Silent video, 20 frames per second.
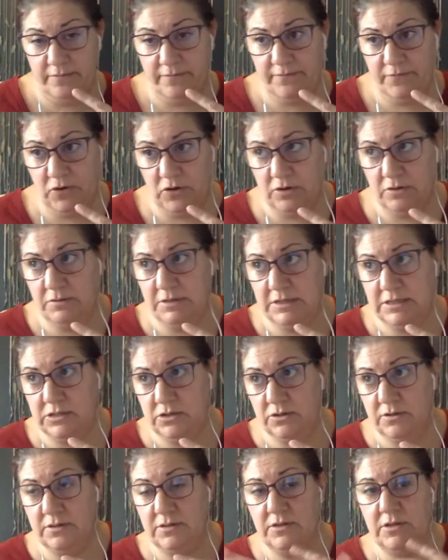Virgo is
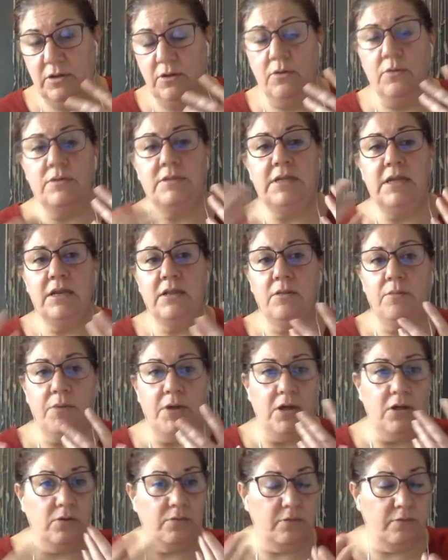Earth, so setting the
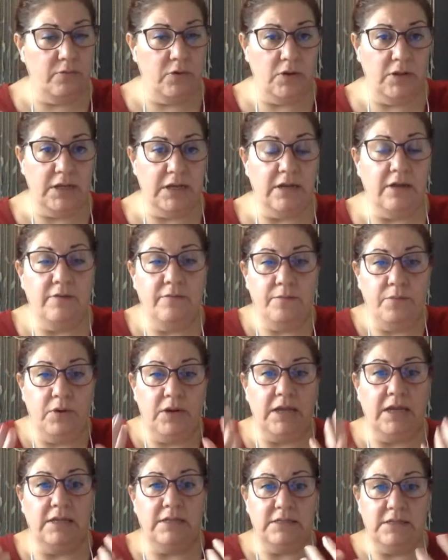ball rolling of
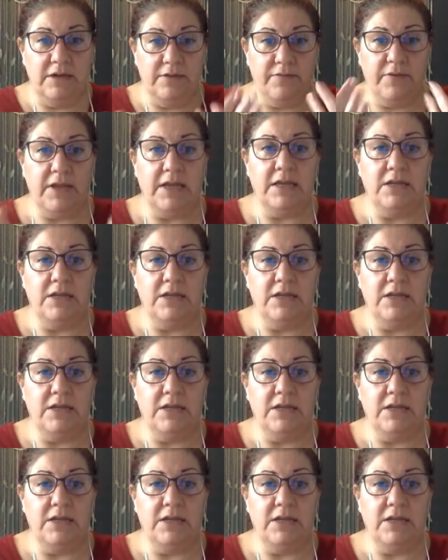bringing stuff